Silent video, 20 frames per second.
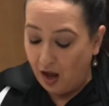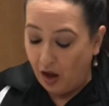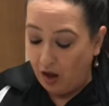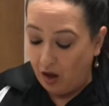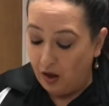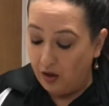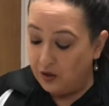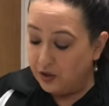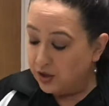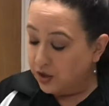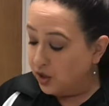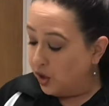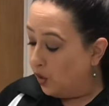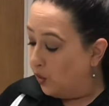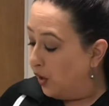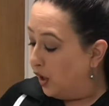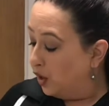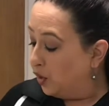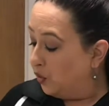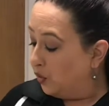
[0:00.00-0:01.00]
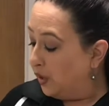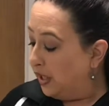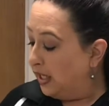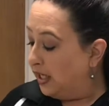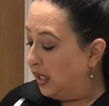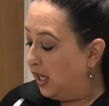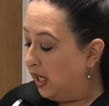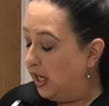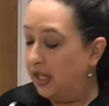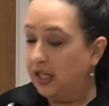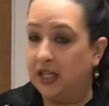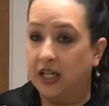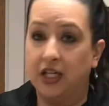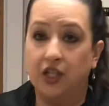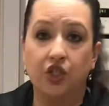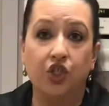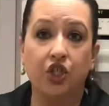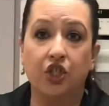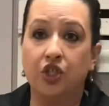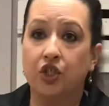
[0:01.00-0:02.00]
Also a green
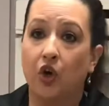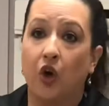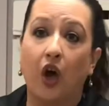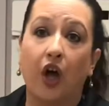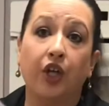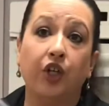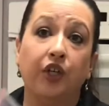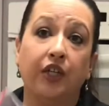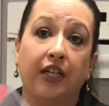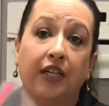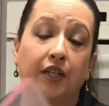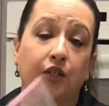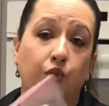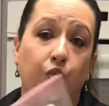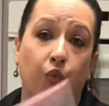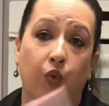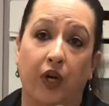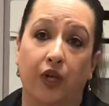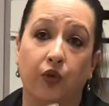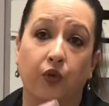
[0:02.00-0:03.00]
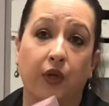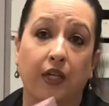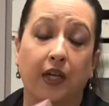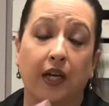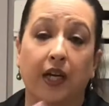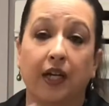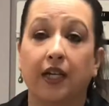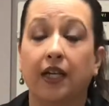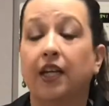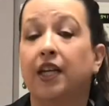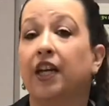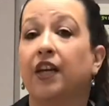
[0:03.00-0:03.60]
onion, so all you need is one green onion.